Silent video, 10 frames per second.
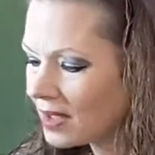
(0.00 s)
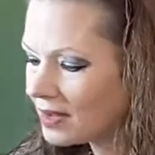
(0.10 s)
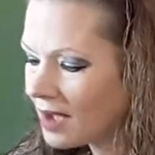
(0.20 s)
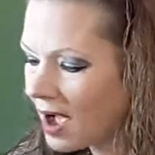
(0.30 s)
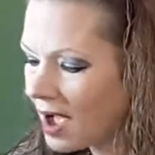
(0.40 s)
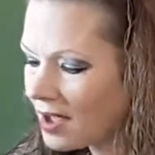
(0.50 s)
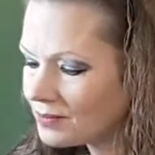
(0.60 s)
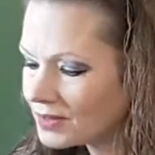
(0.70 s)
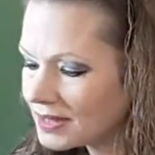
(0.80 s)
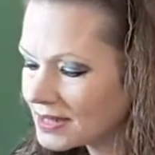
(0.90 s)

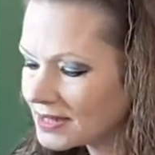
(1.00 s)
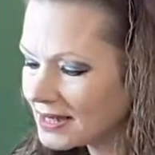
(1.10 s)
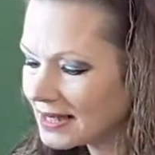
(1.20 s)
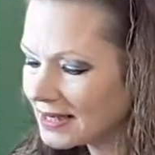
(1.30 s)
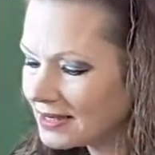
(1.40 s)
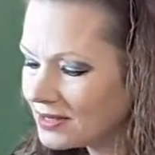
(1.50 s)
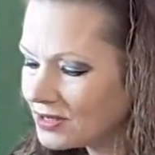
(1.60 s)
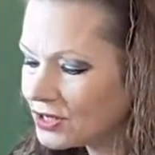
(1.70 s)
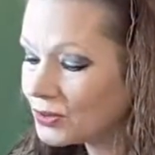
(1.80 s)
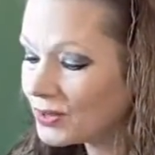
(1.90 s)
I'm
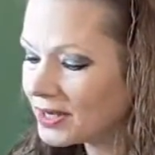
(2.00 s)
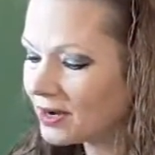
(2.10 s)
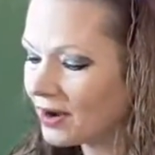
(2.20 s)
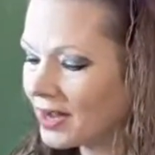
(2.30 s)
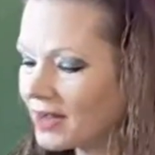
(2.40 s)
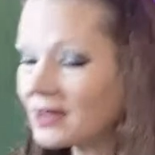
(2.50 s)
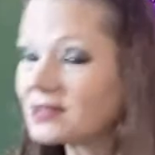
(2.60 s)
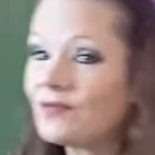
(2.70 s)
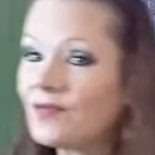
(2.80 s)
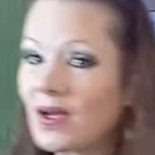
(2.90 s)
listening new here. It
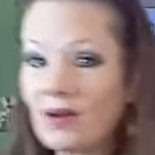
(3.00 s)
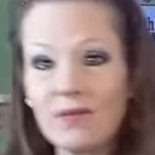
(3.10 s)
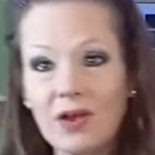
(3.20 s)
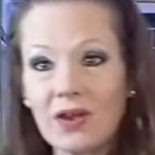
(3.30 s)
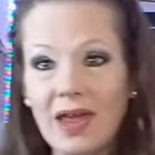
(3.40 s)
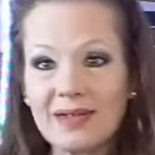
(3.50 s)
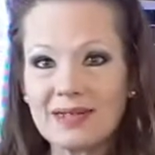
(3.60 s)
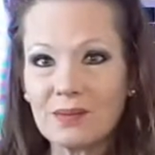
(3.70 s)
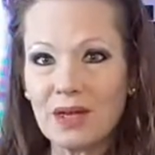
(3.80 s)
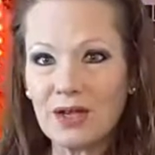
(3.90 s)
is very, very nice
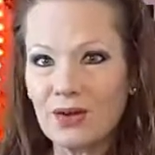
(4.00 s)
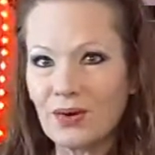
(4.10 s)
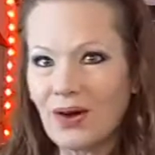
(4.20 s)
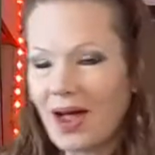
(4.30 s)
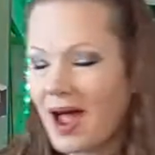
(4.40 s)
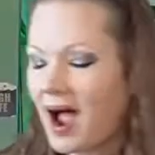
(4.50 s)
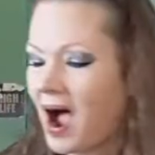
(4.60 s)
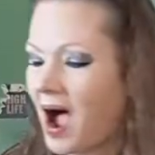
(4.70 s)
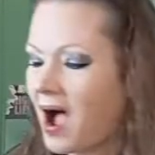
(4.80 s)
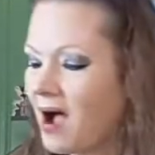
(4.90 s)
to meet you.
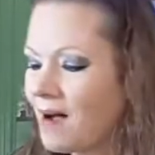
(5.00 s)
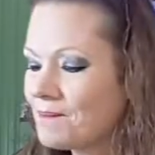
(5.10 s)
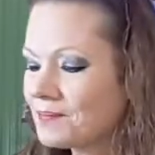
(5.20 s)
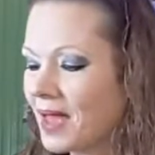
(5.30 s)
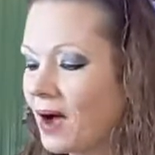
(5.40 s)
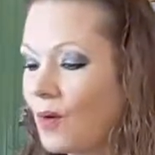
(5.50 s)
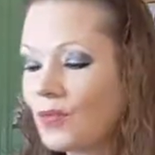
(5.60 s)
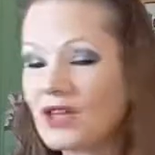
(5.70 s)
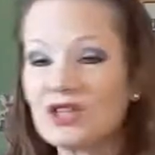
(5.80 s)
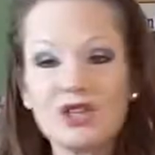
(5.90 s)

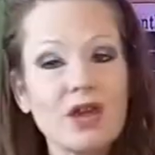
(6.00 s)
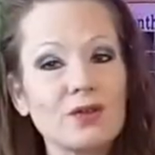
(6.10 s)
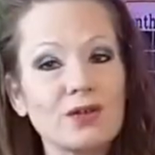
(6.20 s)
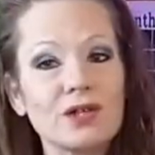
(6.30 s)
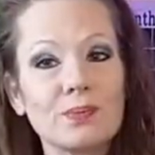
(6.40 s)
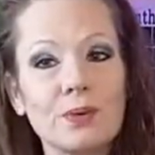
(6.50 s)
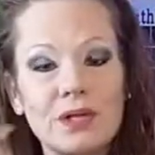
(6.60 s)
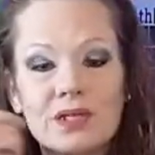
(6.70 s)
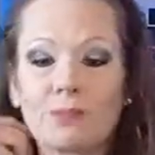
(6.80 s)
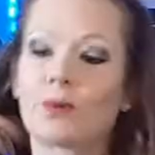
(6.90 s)
This channel is
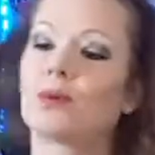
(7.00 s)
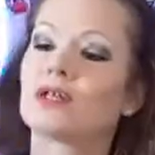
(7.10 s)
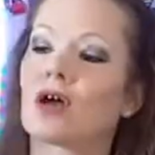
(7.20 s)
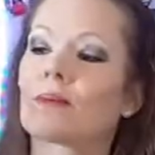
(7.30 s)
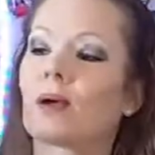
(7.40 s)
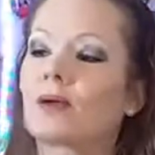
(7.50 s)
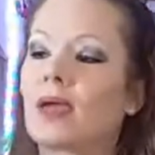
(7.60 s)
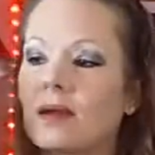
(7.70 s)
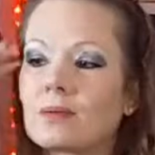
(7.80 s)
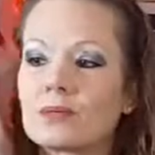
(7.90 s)
pretty simple. We talk about
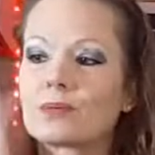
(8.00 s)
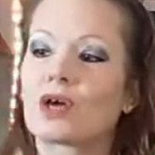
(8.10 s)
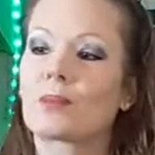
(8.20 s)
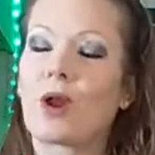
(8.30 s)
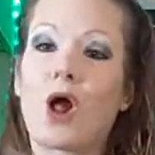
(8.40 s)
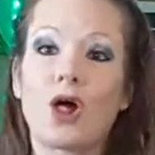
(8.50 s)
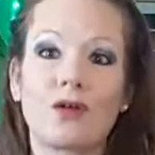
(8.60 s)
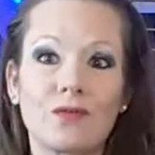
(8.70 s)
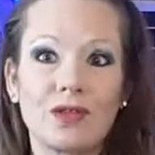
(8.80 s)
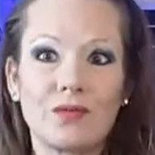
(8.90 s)
cannabis. We talk about
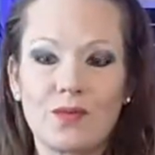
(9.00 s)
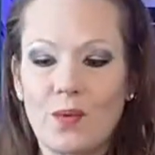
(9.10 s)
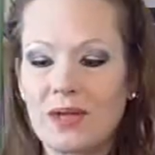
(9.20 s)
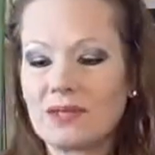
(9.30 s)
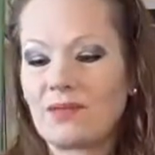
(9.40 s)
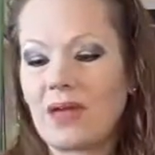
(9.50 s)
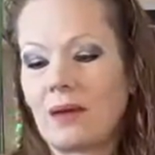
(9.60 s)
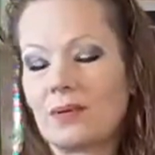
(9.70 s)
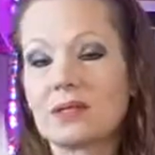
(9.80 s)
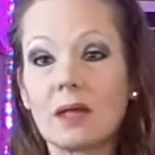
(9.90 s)
all of the different ways of
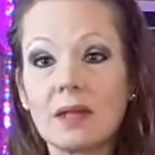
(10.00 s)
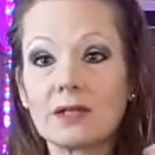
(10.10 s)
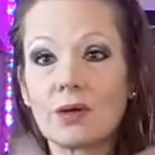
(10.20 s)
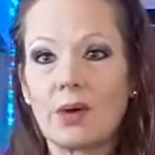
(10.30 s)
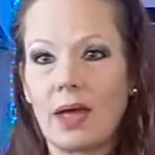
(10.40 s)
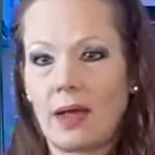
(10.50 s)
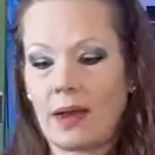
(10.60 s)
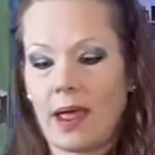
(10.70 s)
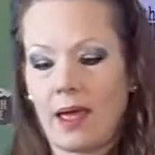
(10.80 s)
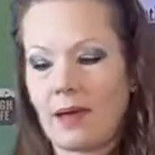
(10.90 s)
cannabis. Let's go
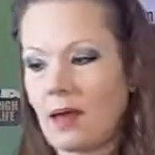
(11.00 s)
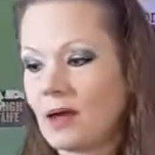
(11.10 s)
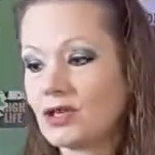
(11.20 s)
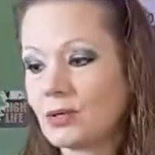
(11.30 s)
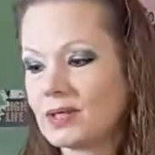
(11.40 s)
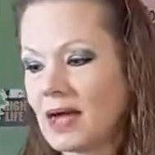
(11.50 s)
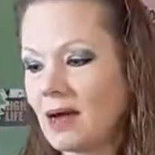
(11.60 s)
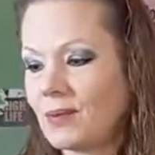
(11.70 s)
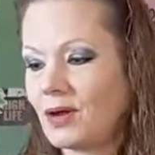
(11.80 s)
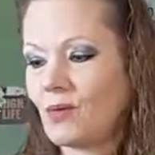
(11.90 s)
ahead and do a
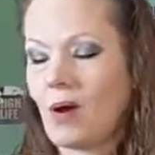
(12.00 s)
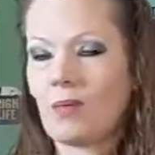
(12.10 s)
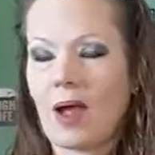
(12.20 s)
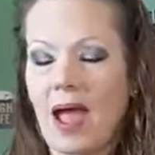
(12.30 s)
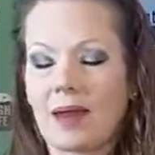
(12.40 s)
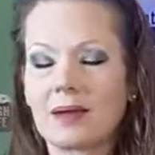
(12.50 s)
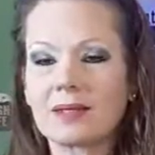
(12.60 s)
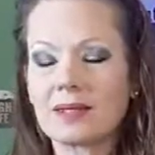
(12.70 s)
dab here while we're at it.